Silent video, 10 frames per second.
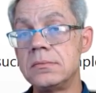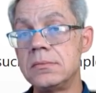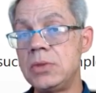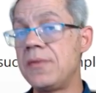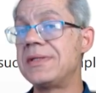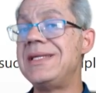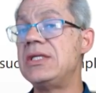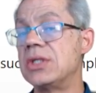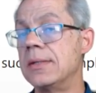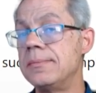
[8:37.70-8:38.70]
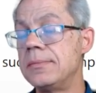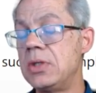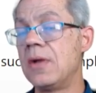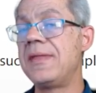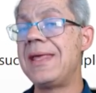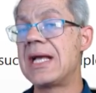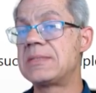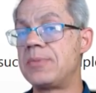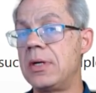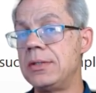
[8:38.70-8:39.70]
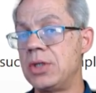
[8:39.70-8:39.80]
you're the teacher. You're the expert.